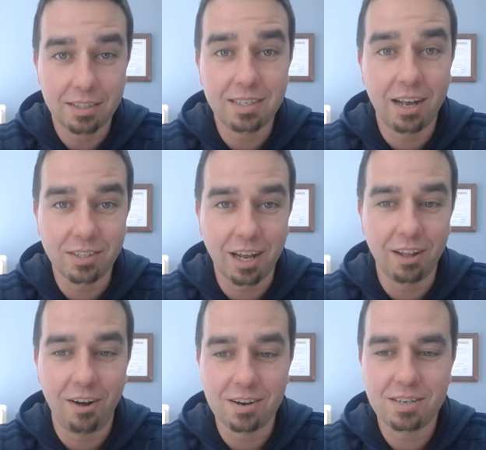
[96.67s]
That sounds like a
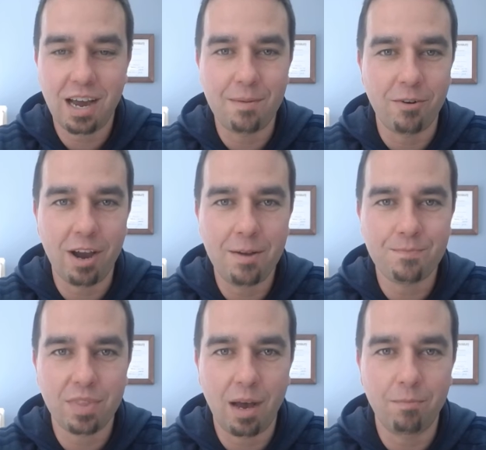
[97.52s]
long time,
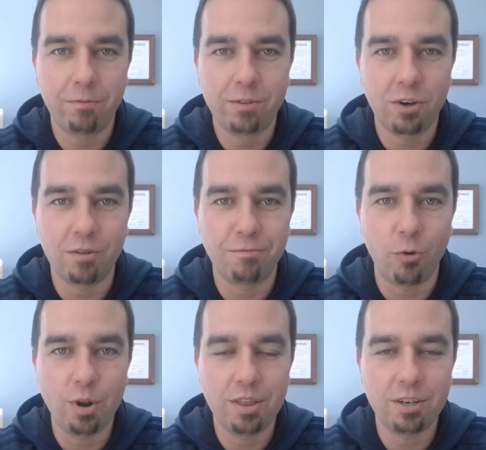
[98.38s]
right? I'm turning
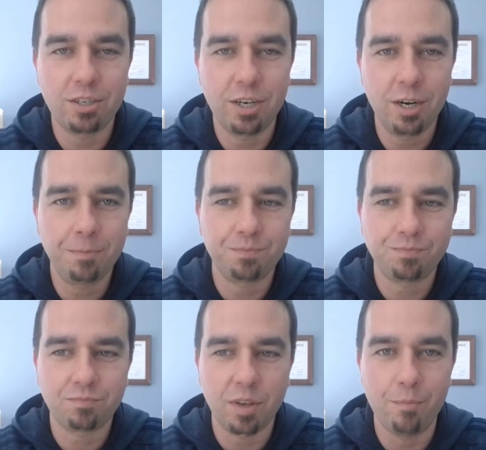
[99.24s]
40 this year,
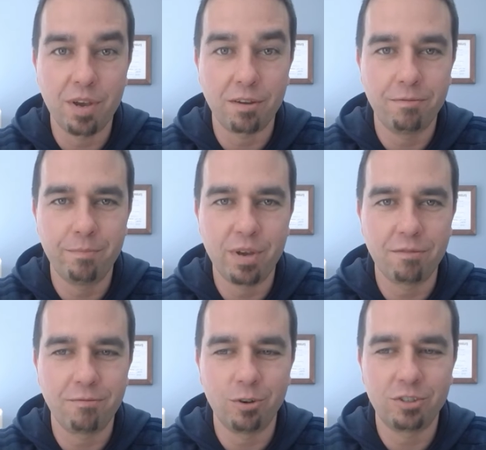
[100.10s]
big
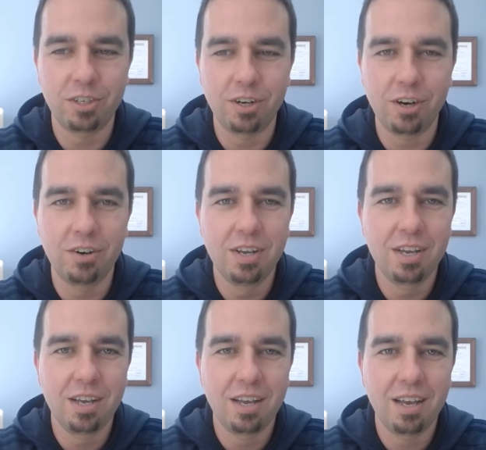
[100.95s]
40.
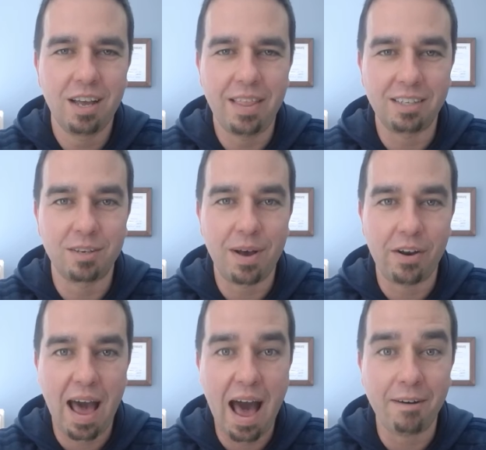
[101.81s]
That's
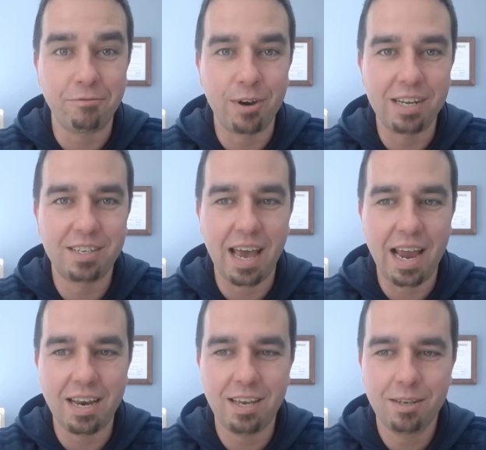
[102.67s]
about halfway to
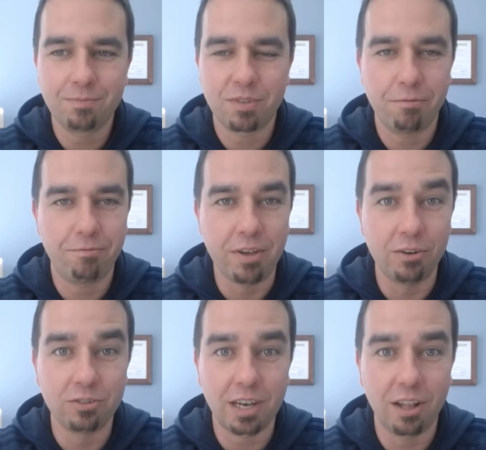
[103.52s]
80.
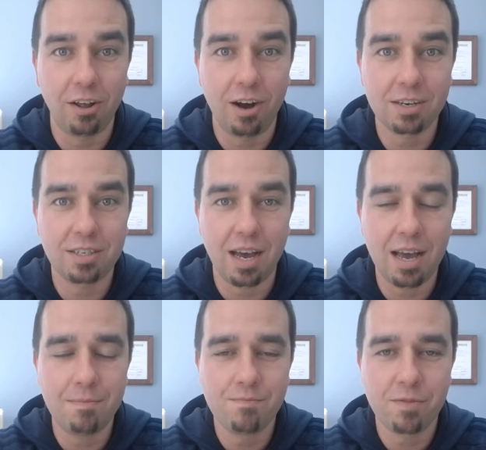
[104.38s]
Feels like a long
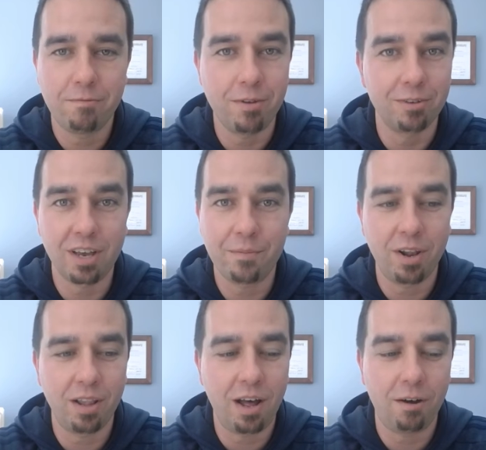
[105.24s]
time. Feels like I've
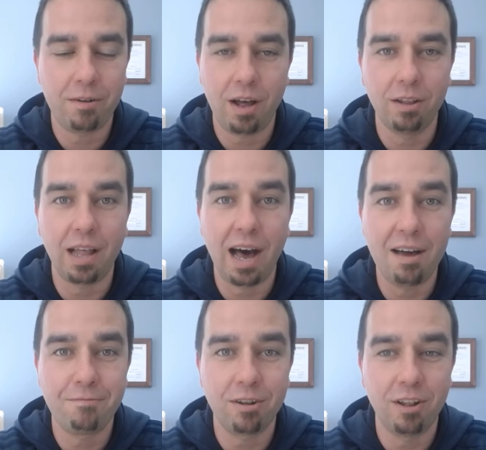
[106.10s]
been
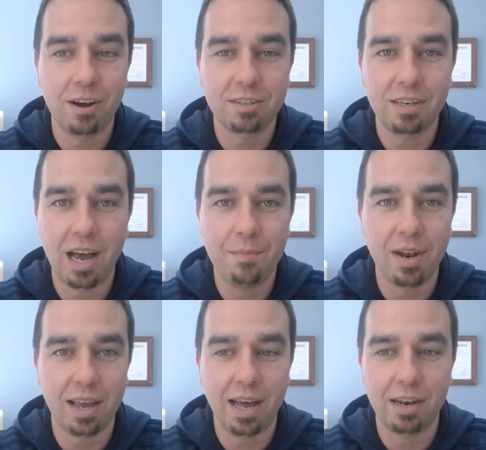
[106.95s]
alive for a long time,
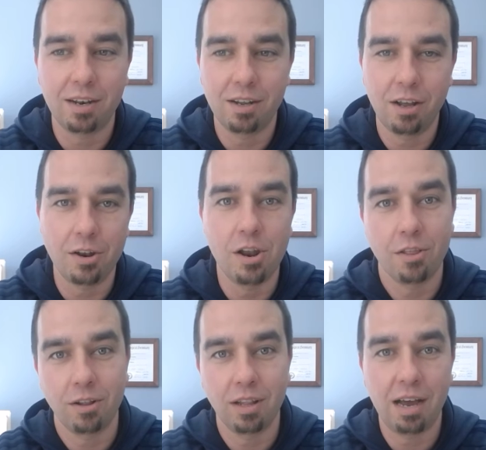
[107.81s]
and I got
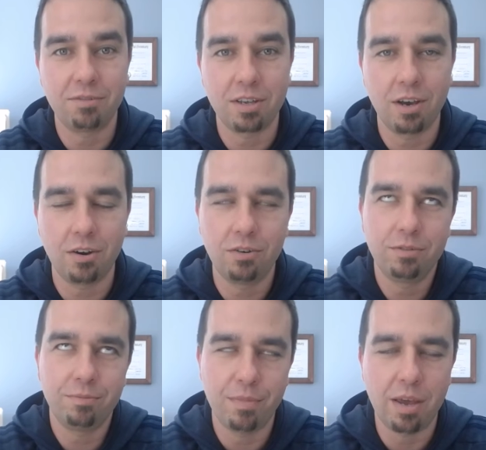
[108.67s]
another life to
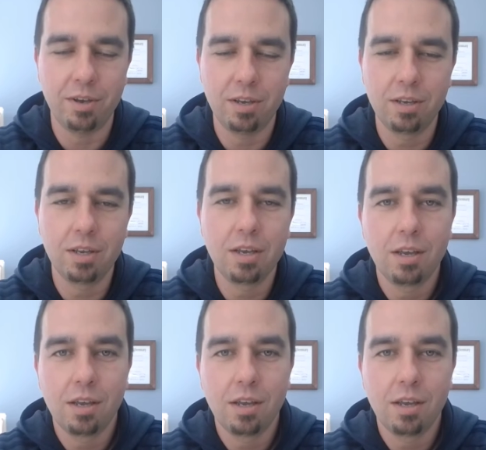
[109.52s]
go, maybe.